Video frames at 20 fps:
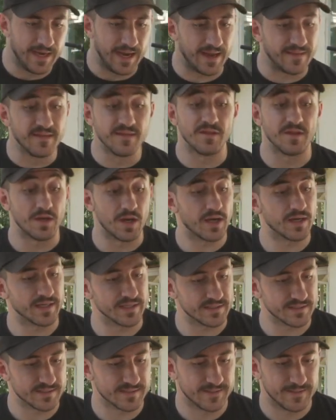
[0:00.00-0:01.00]
And then the
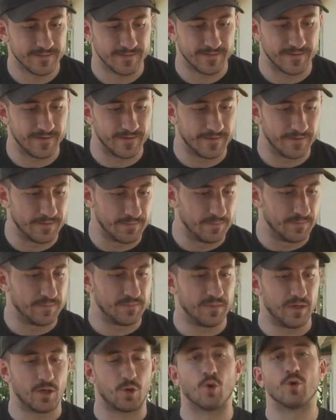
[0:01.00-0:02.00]
nuggets,
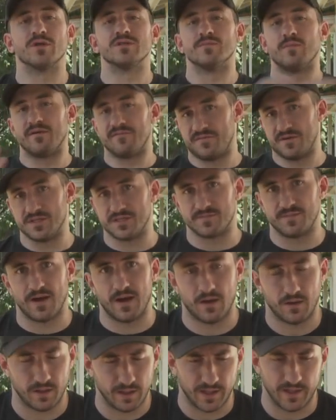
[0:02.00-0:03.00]
um, according to my fitness
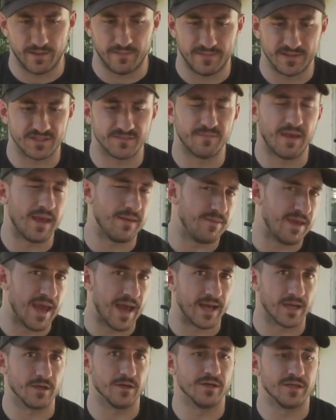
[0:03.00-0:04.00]
pal, and this may be
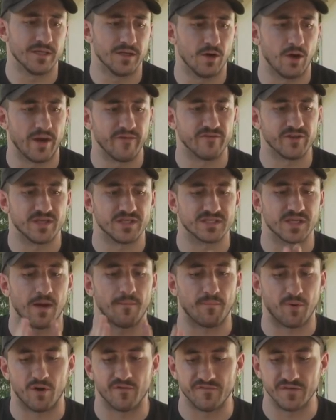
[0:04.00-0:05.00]
accurate, you know, everything's
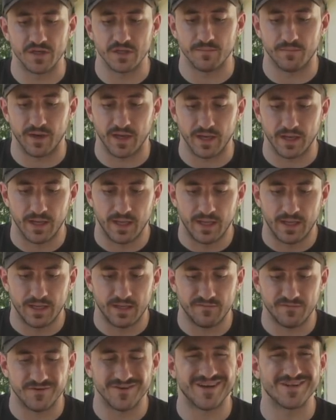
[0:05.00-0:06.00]
not perfect, but
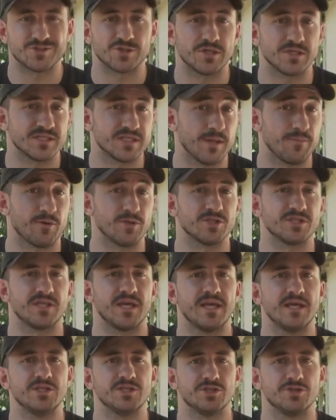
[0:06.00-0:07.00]
if you're not trying to step on
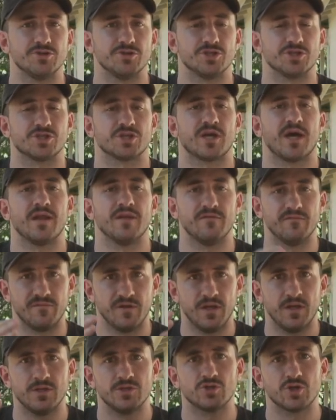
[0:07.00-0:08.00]
stage and you're just kind of
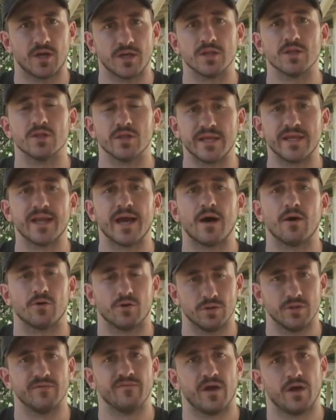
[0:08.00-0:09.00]
trying to lean out
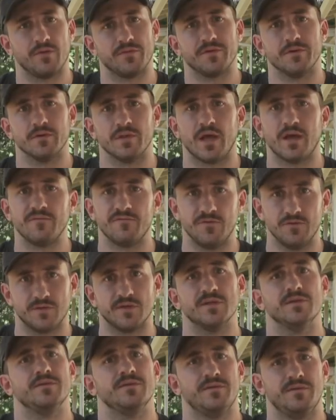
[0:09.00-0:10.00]
or live a healthier life, you
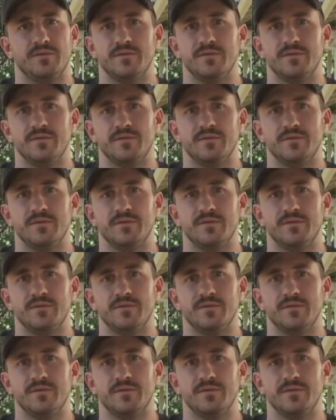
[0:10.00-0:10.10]
could